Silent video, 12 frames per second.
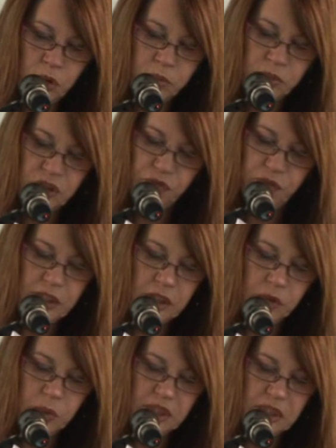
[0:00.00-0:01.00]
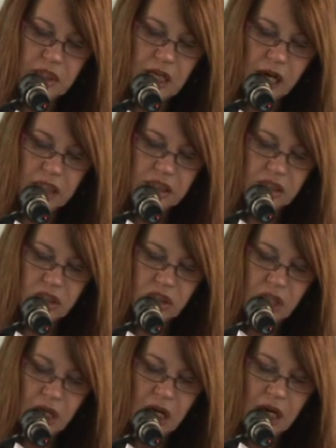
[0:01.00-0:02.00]
rooms filled with
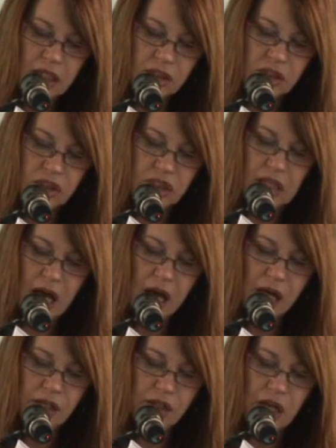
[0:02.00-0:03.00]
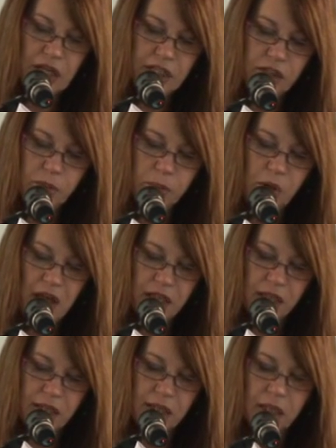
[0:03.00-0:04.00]
dust and sour night
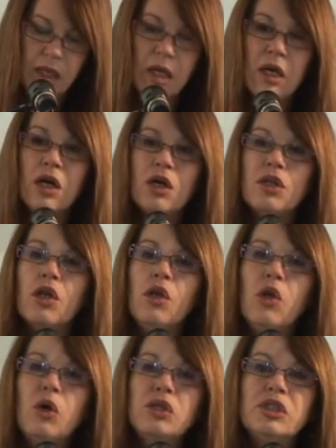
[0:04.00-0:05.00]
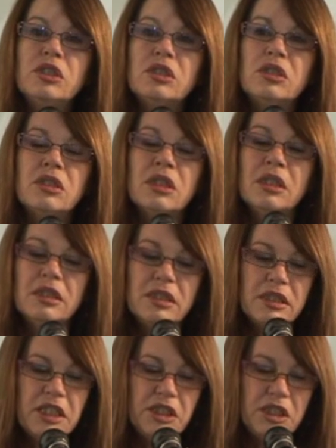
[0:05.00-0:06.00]
breath. The lost
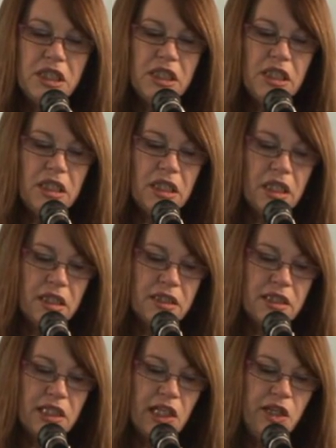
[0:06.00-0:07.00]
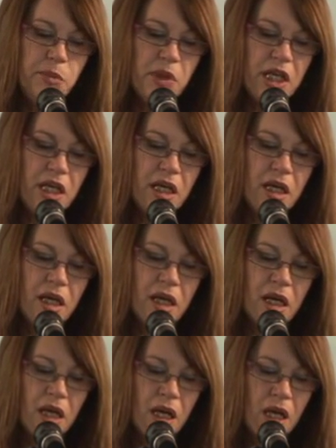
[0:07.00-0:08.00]
city is sleeping.
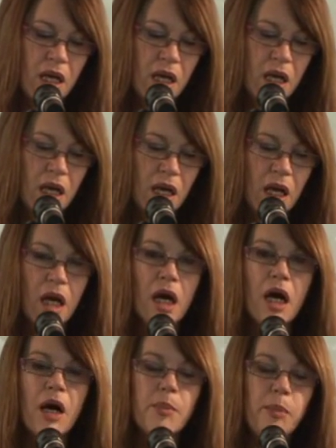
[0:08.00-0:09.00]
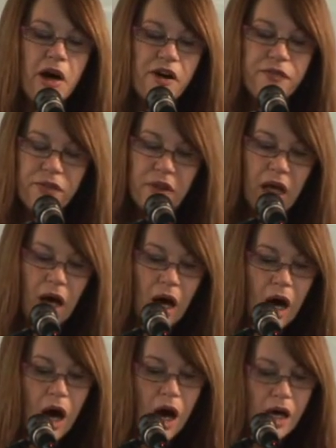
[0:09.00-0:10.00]
Above the
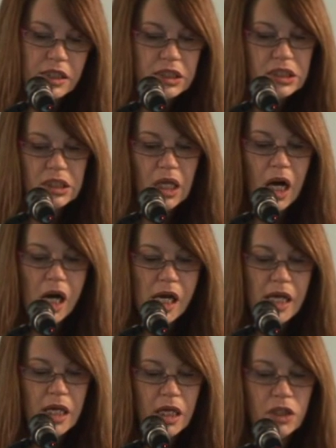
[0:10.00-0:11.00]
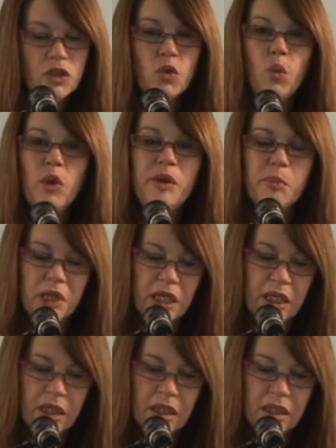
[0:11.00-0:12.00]
heart sky is
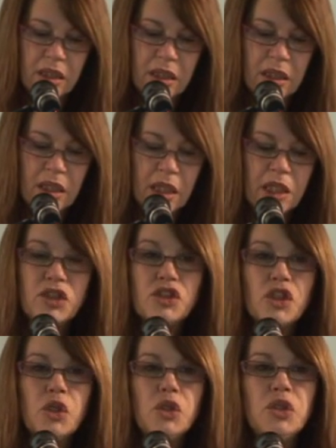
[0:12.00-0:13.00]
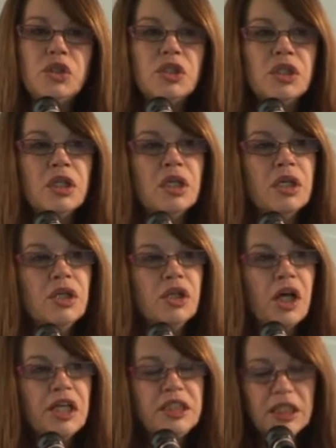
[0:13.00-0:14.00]
weeping. Soaked
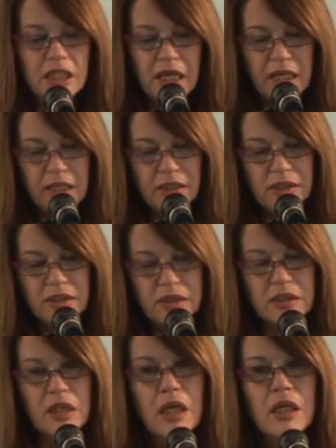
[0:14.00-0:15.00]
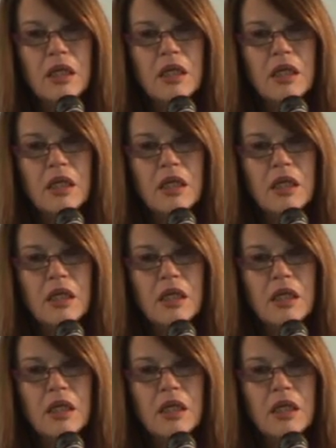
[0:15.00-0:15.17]
nightingales